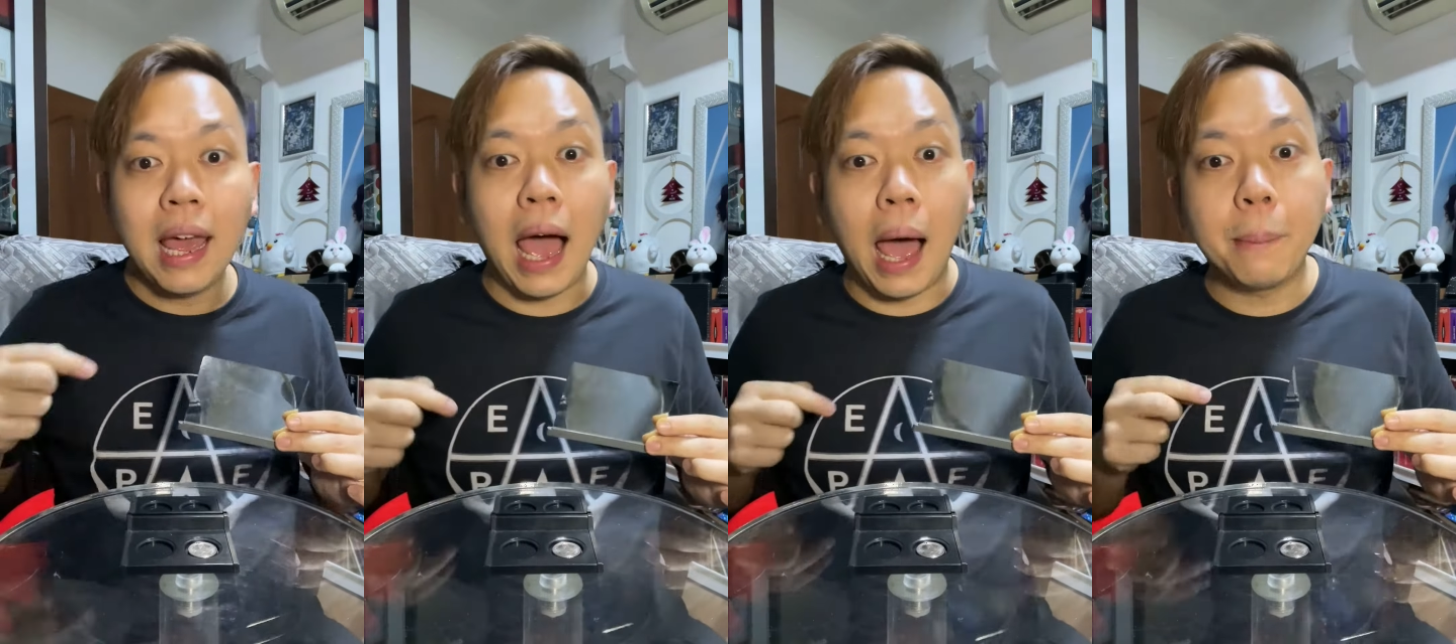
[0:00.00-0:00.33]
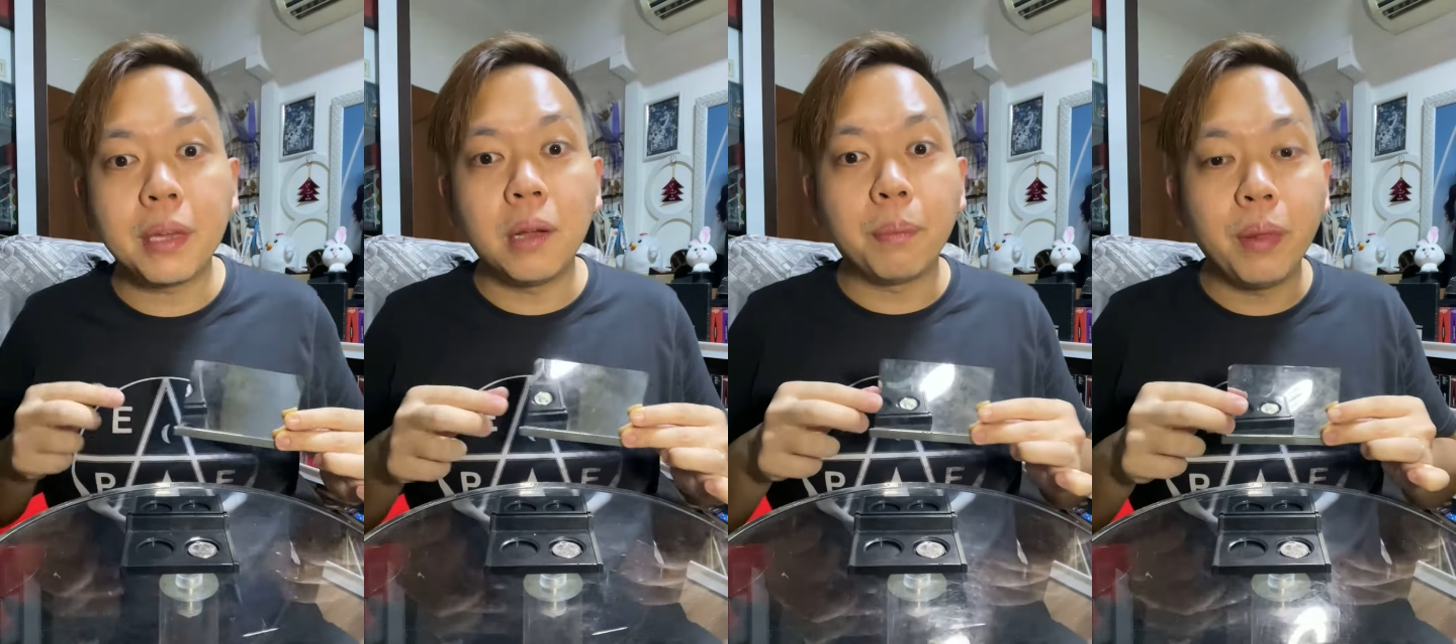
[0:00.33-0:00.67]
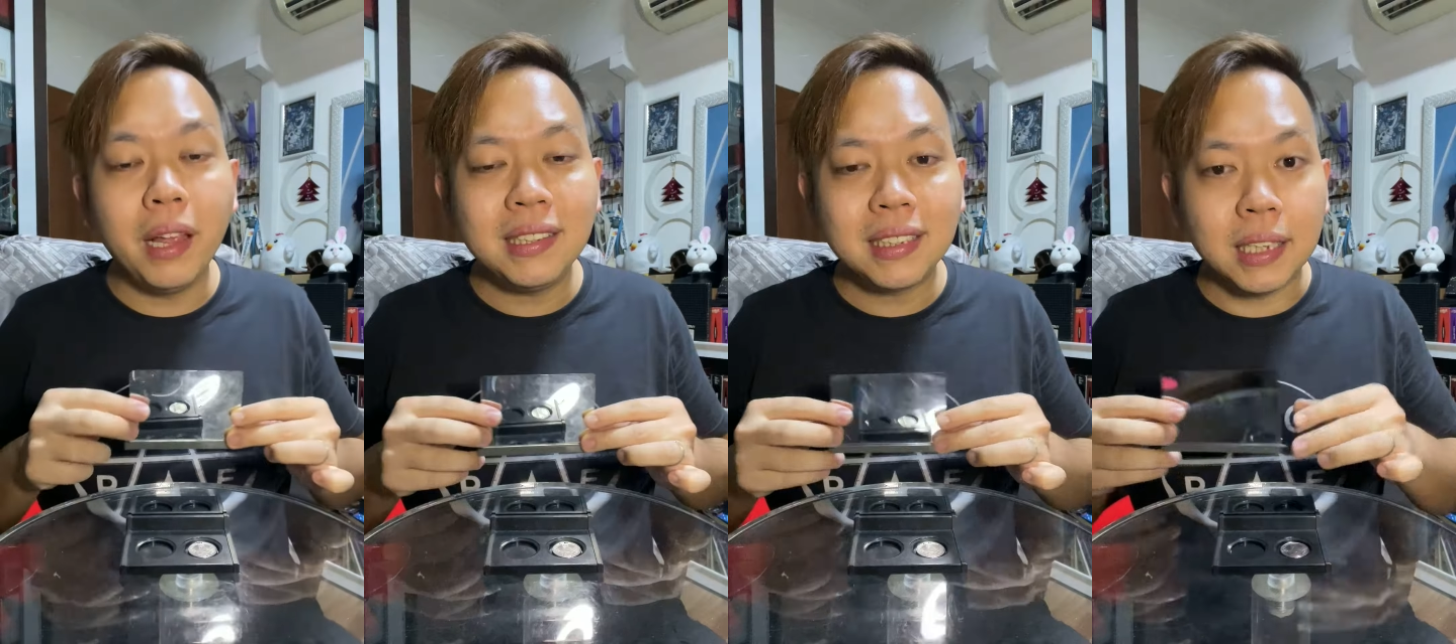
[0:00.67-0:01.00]
I'm going to
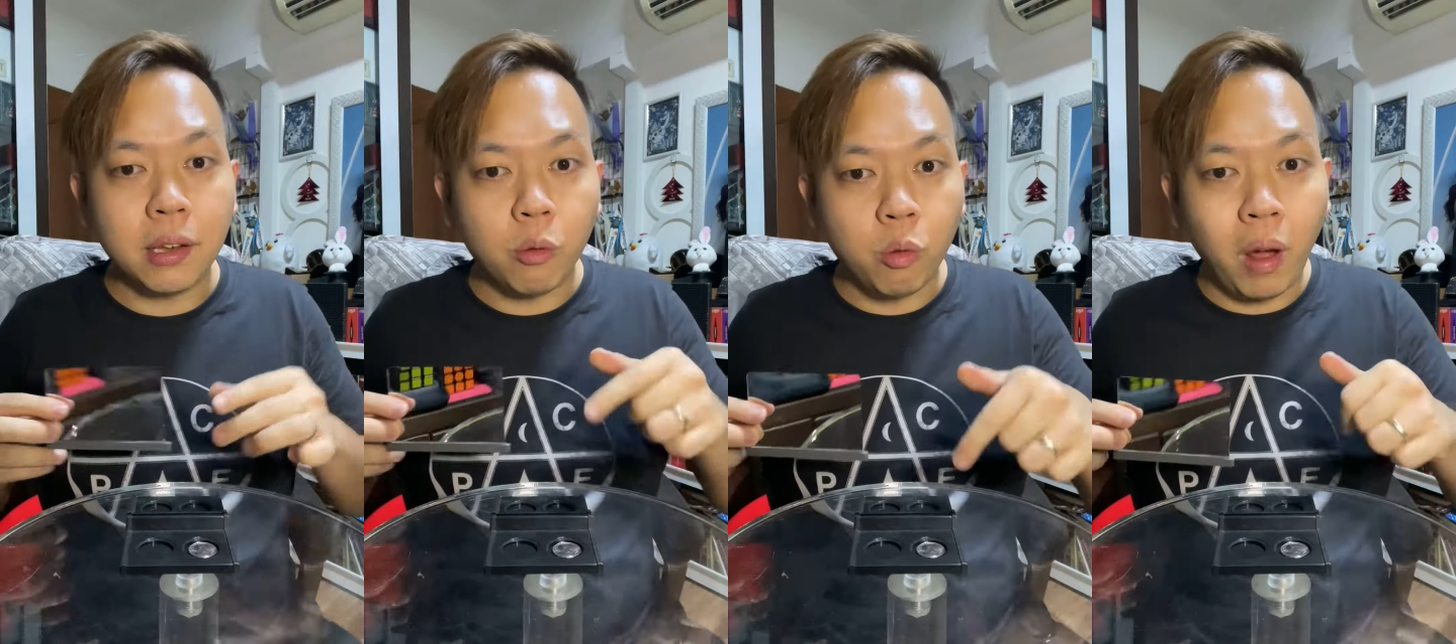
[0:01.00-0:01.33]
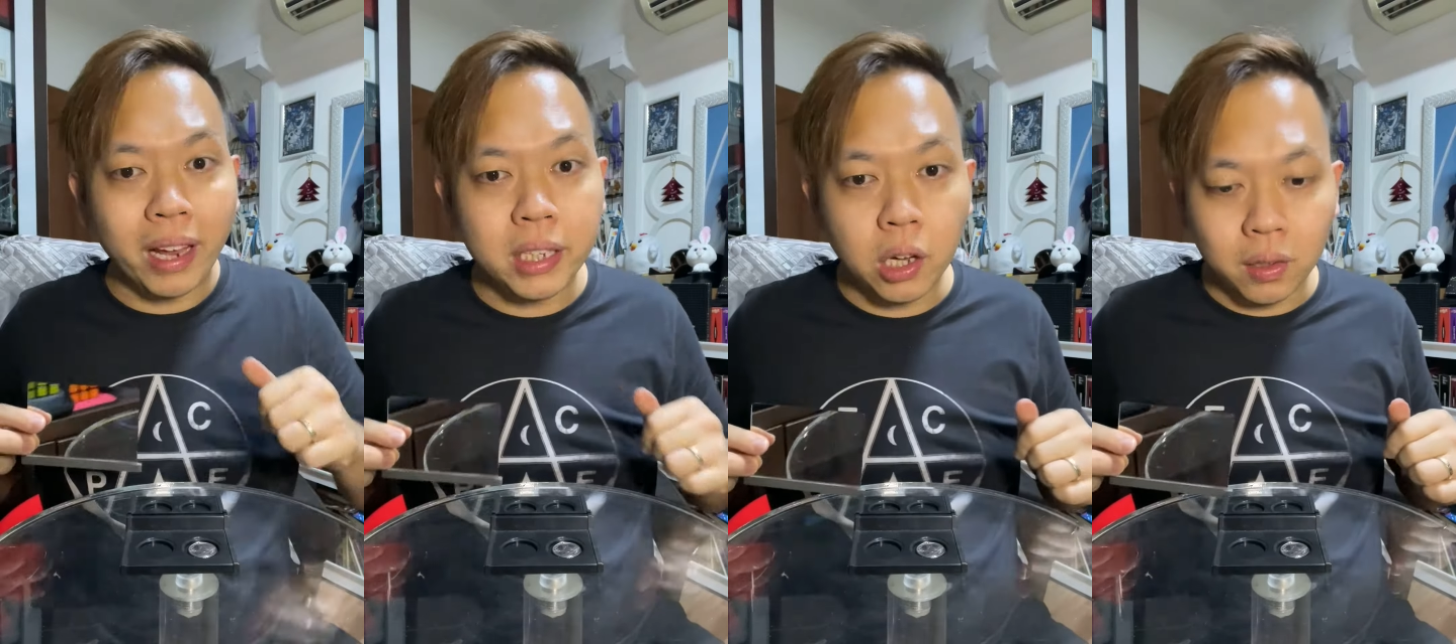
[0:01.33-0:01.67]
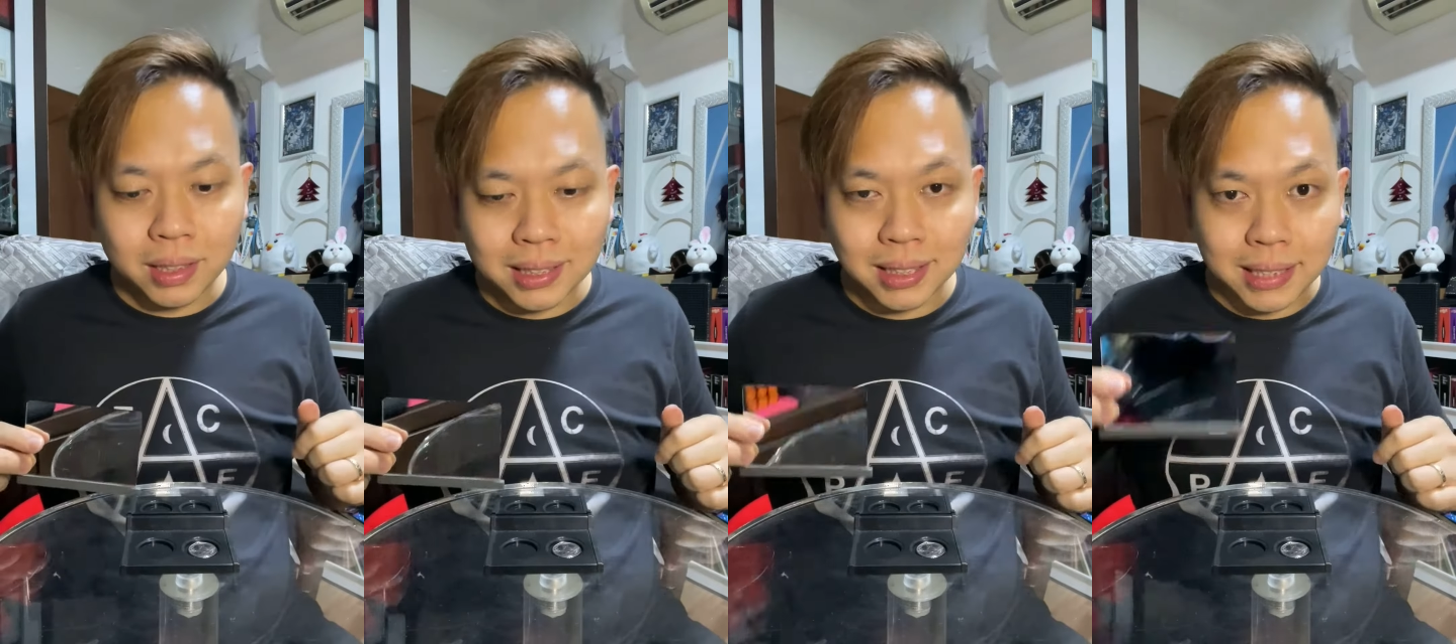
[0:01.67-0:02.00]
place it right here on
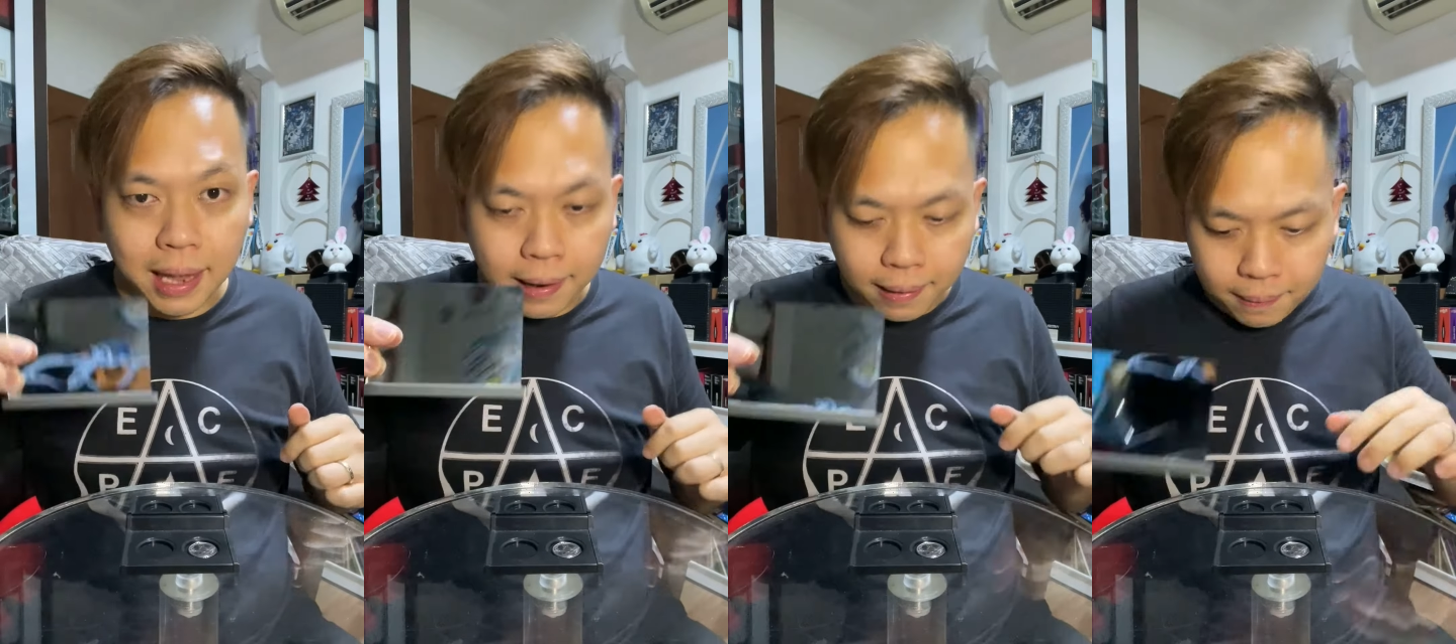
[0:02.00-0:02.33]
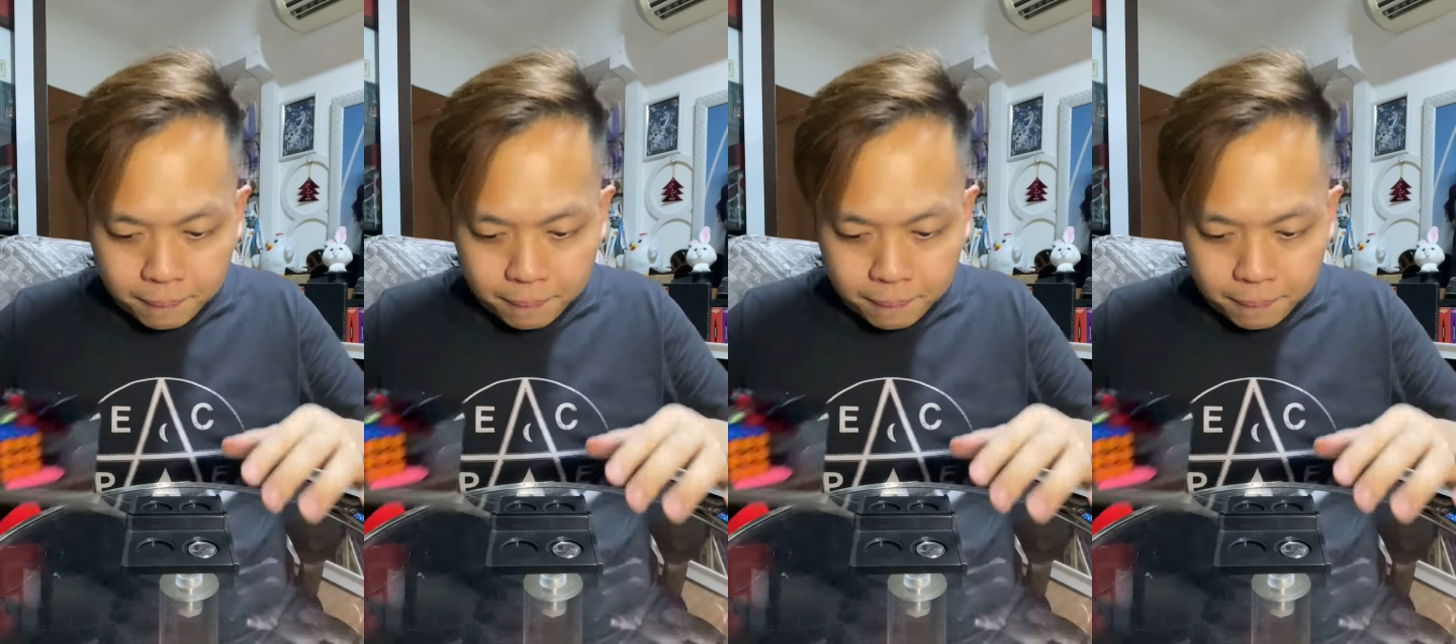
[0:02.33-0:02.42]
this stand.